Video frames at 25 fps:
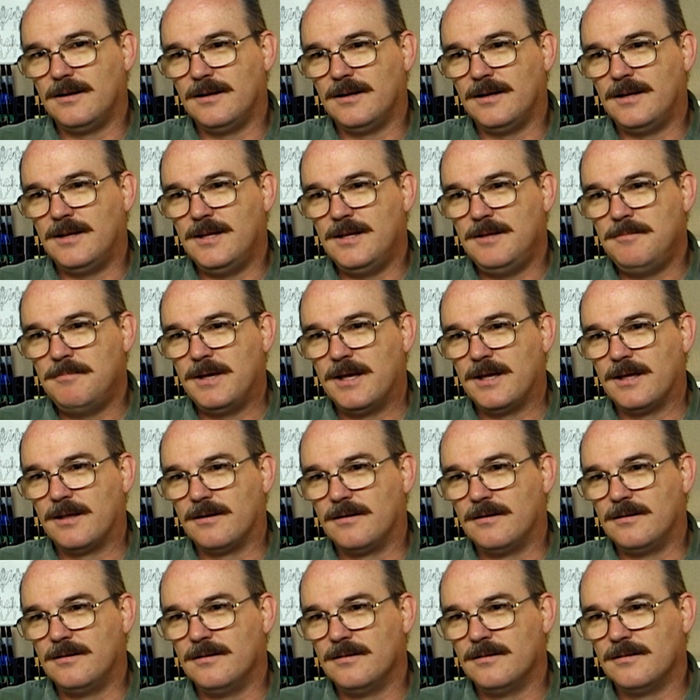
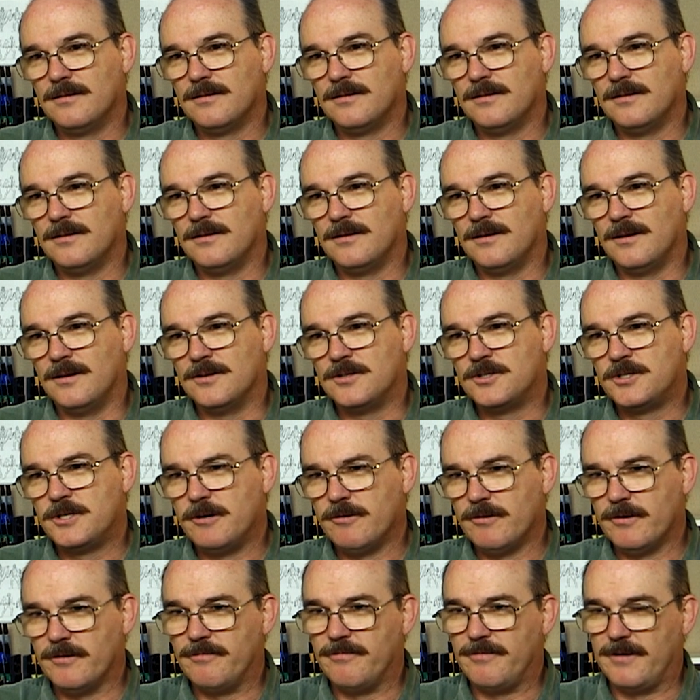he-Man and
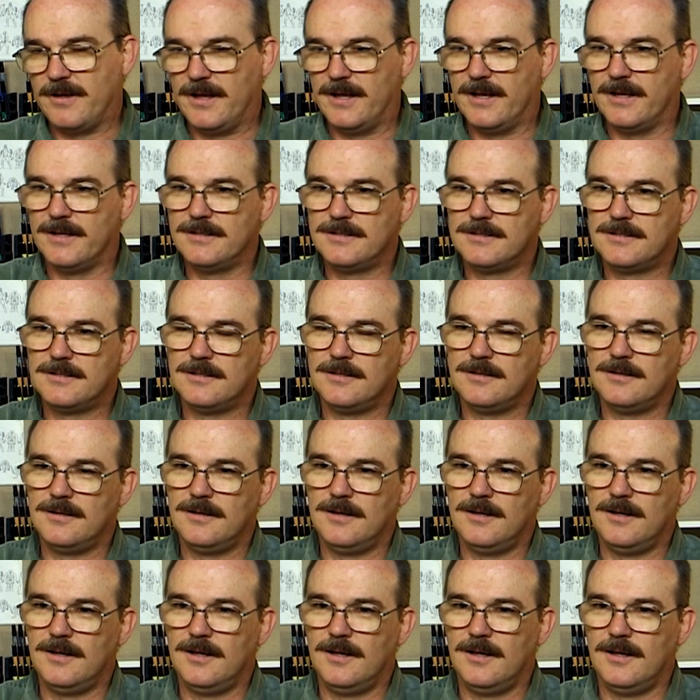She-Ra fans
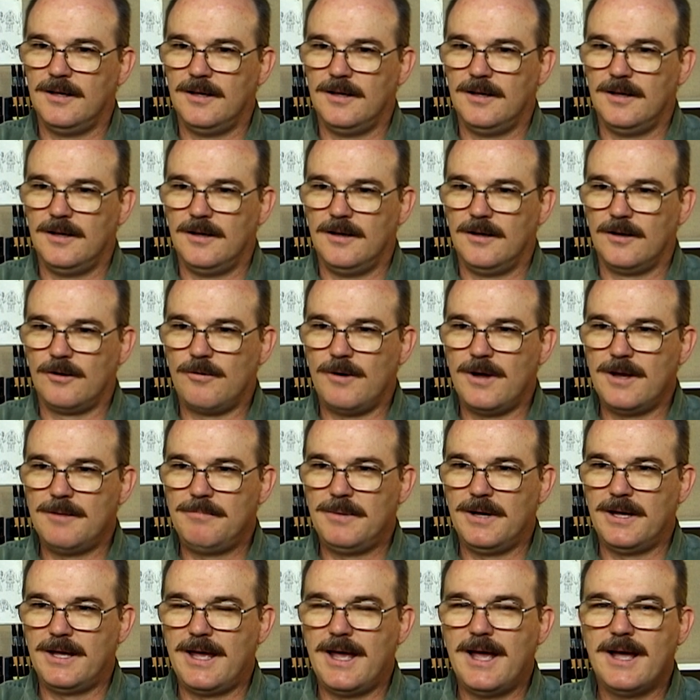quite
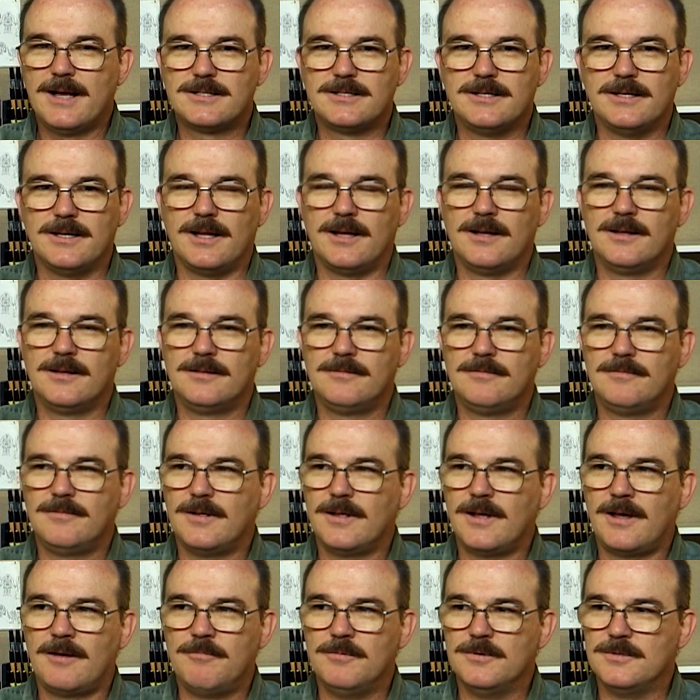by accident. I,
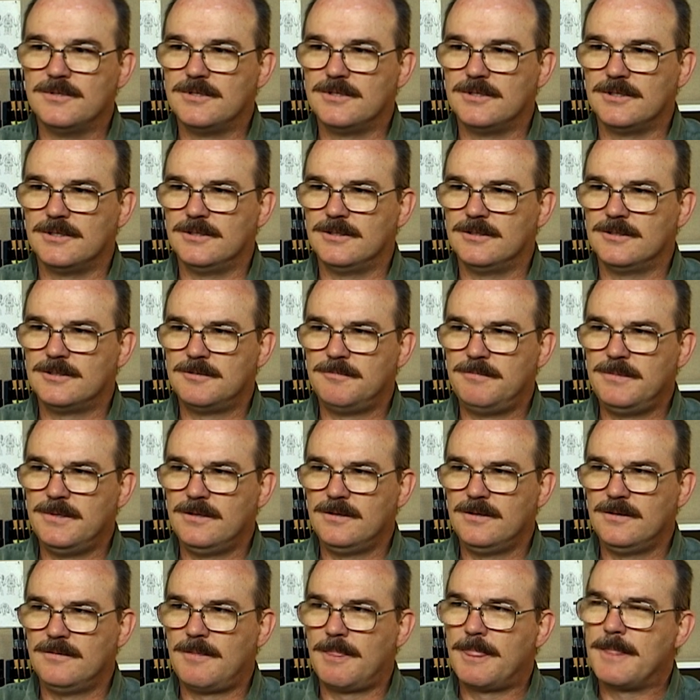I was, uh, it's
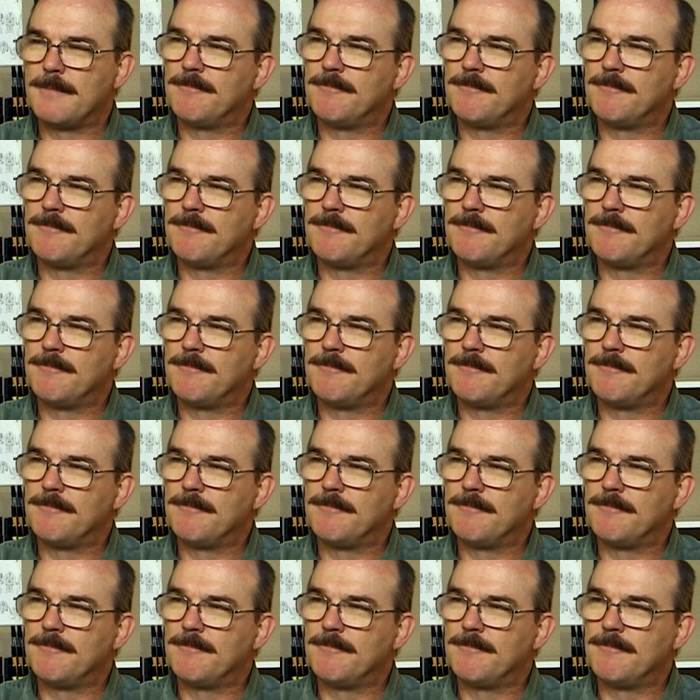been,